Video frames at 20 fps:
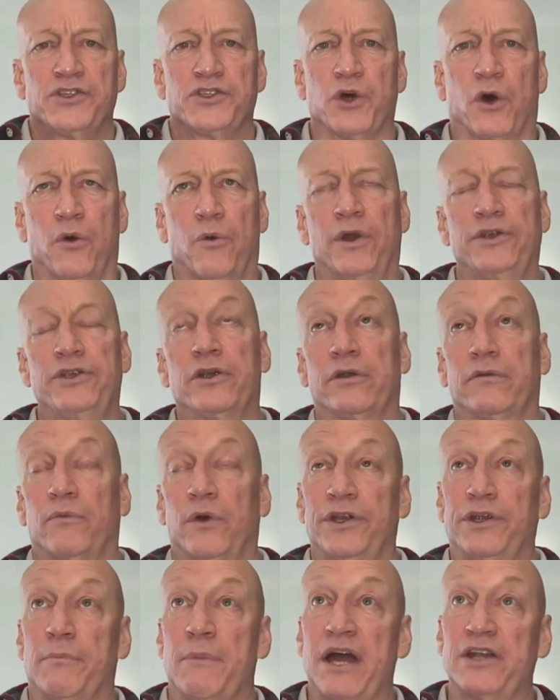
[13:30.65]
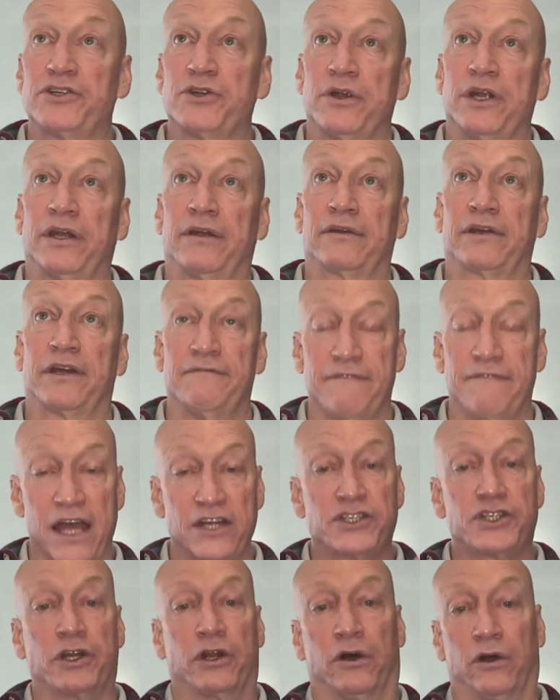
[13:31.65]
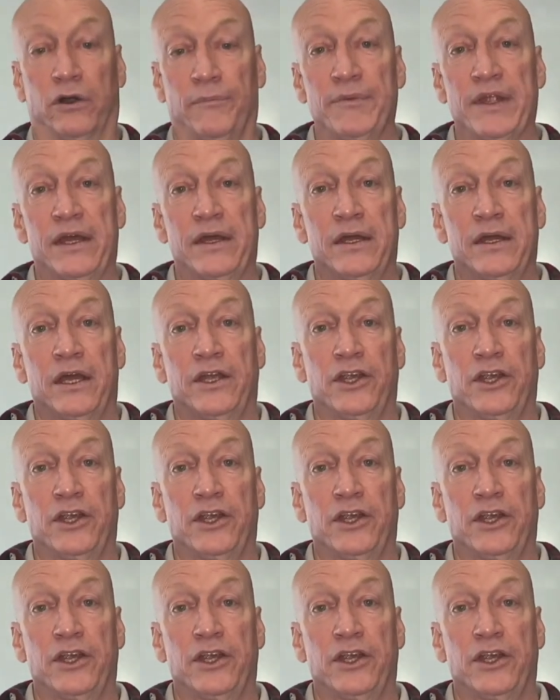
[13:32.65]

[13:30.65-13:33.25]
So when you're measuring conventional,